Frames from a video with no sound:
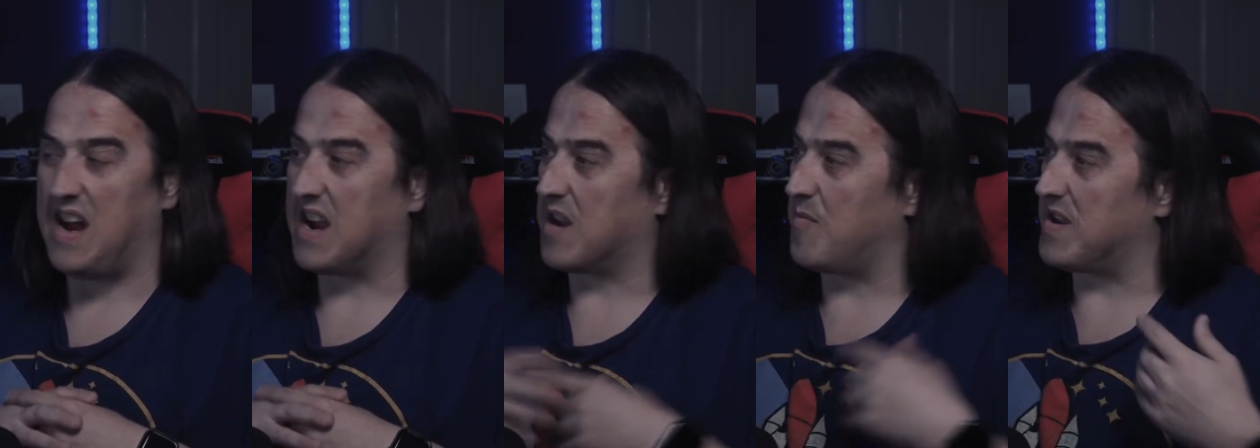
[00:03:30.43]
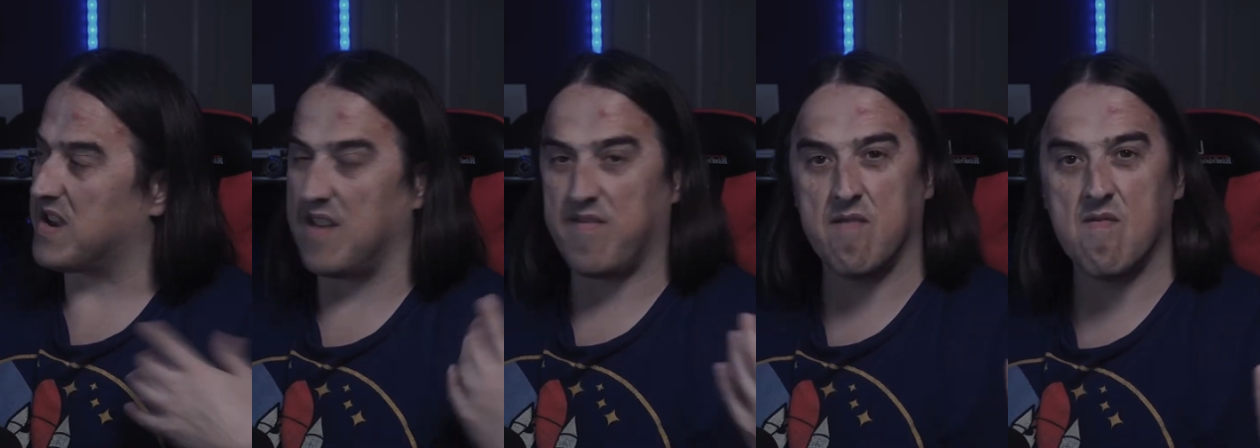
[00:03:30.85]
I can
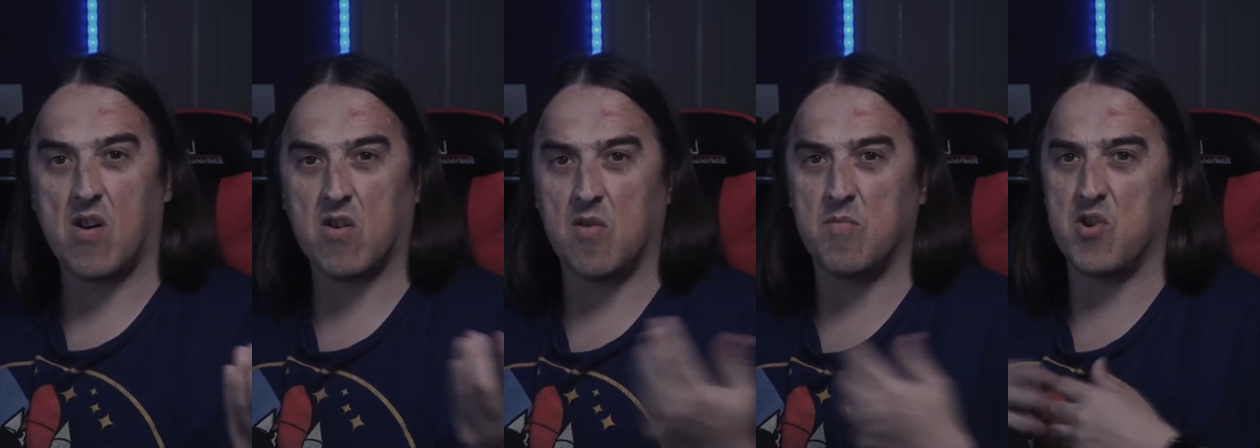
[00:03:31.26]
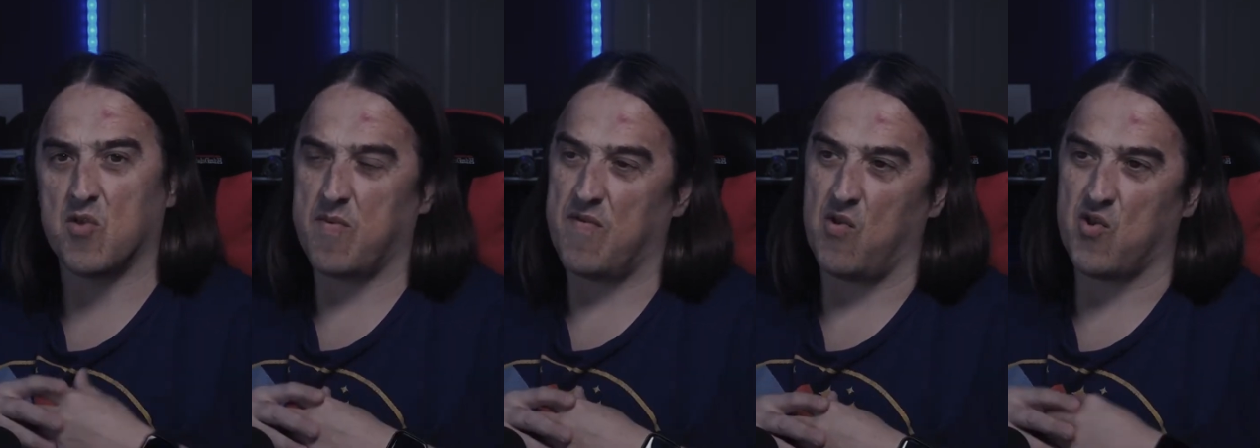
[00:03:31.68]
imagine if you rock up
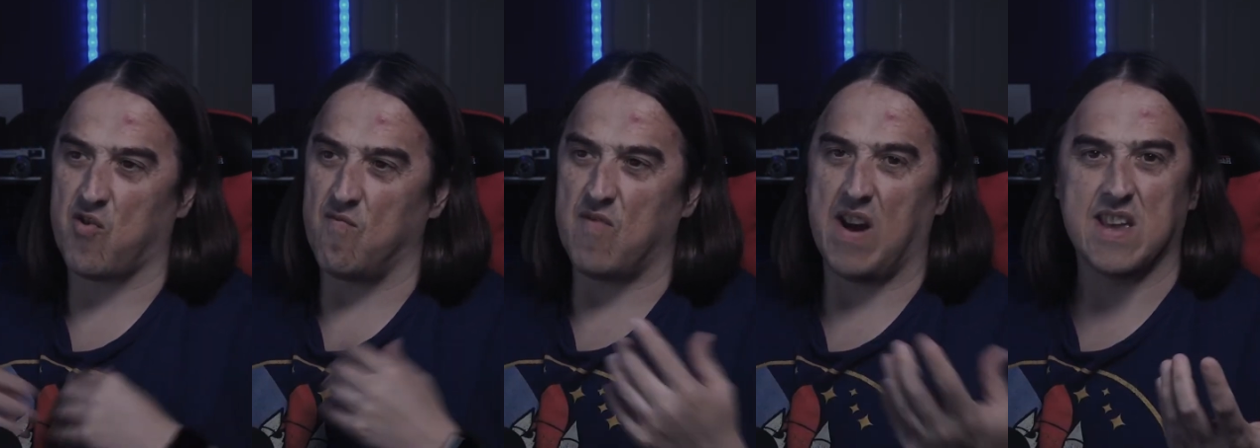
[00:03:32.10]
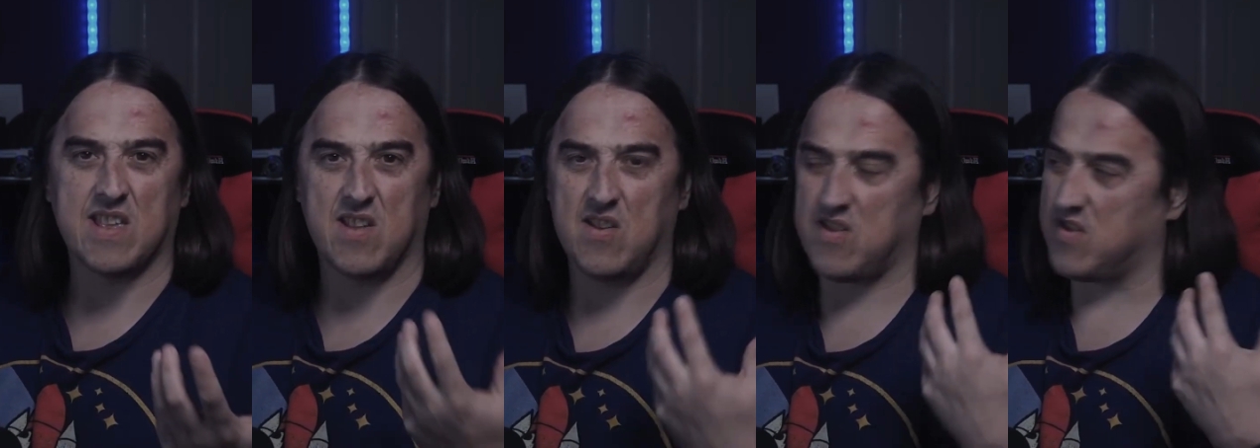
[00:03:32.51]
just before
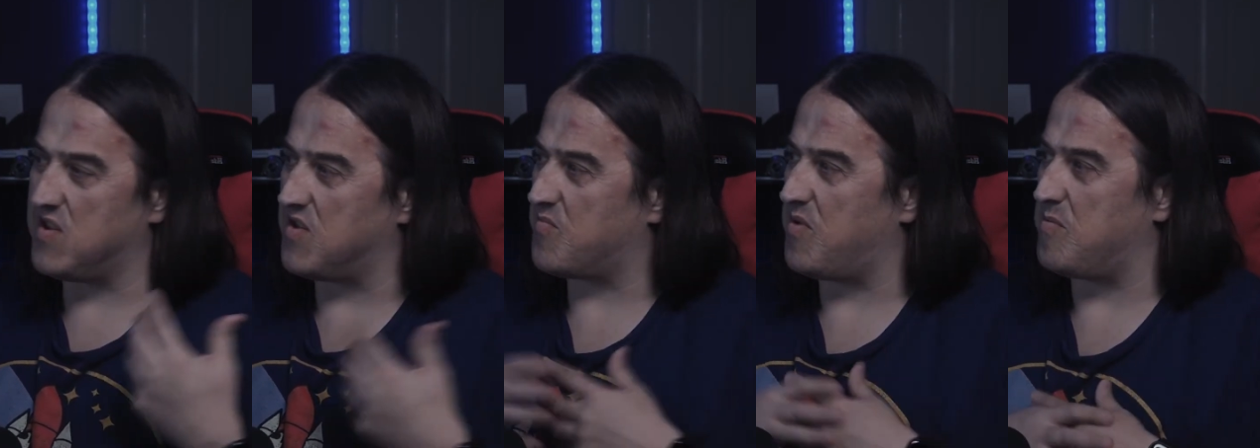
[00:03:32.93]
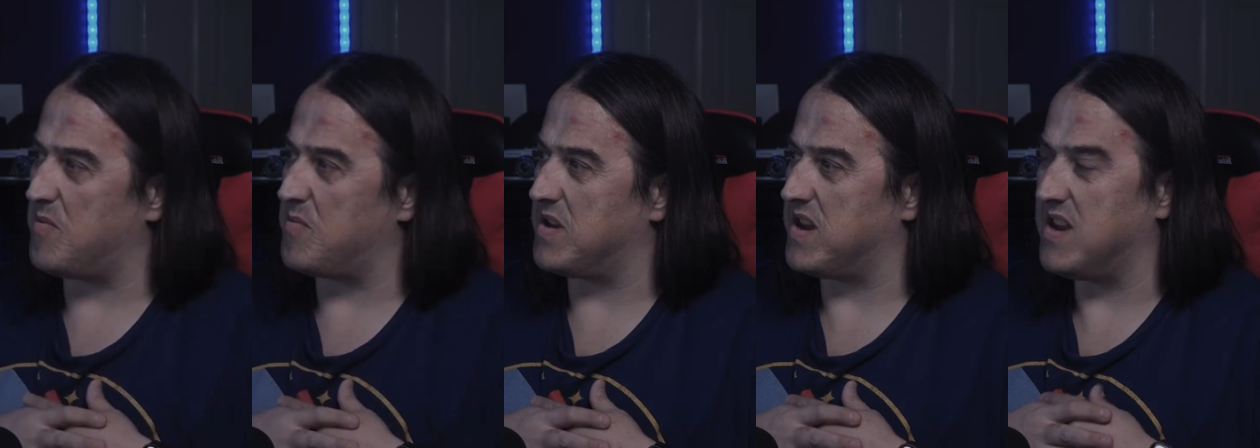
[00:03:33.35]
sunrise that there's
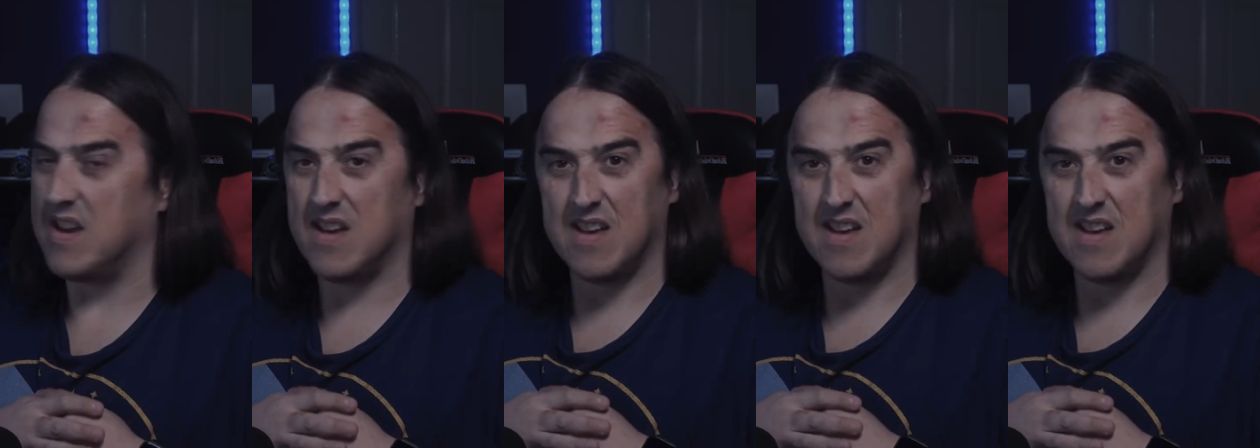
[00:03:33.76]
probably